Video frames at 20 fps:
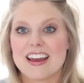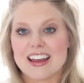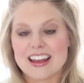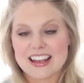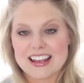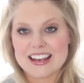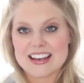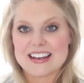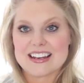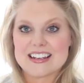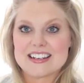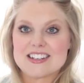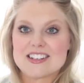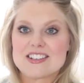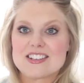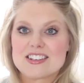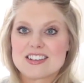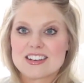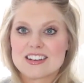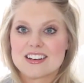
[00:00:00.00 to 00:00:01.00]
and
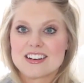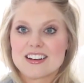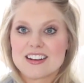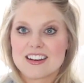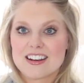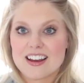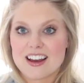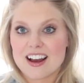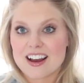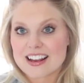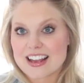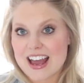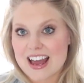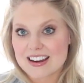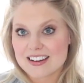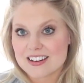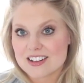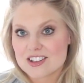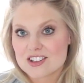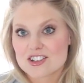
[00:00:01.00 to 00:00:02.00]
again,
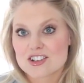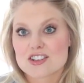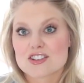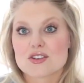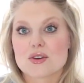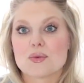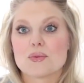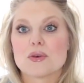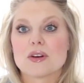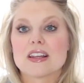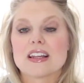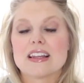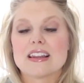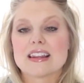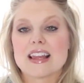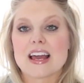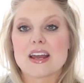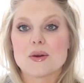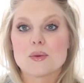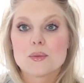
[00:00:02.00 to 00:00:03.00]
it's just a really
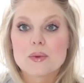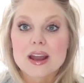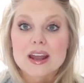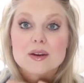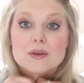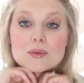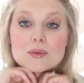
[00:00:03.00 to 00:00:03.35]
lightweight